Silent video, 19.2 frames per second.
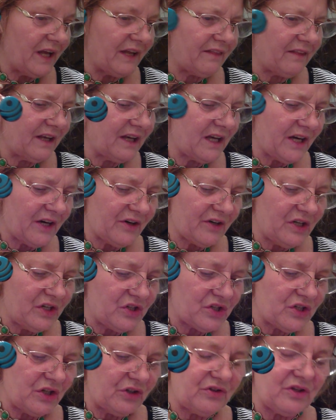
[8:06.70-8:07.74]
I think I already
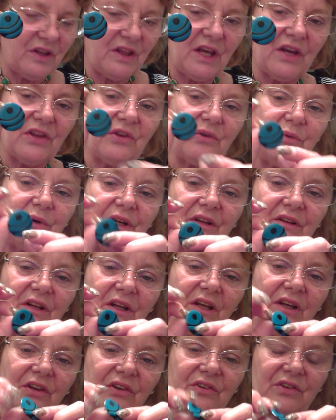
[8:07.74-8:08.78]
showed you the other one of
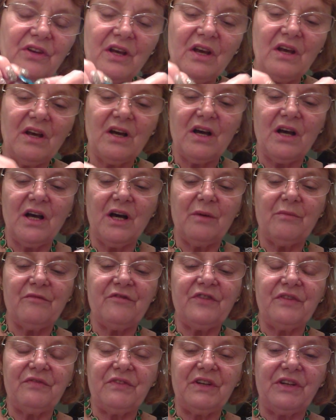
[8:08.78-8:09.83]
these um,
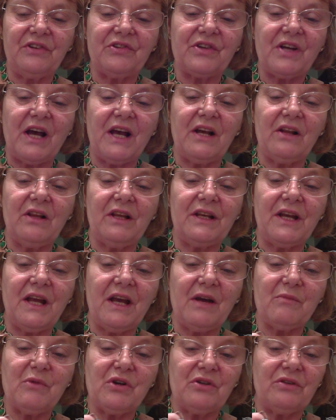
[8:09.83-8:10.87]
fifties style
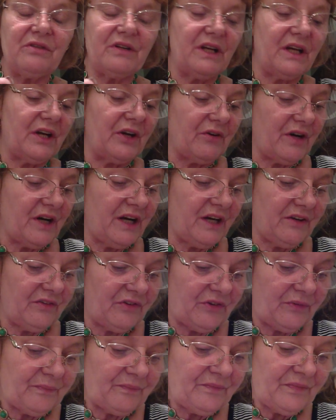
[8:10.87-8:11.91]
enamel
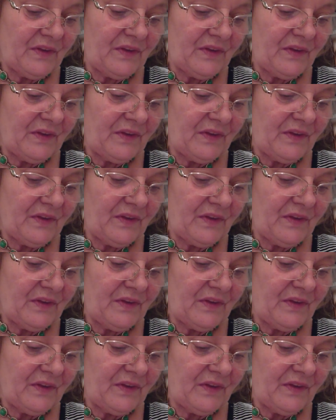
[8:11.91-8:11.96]
earrings.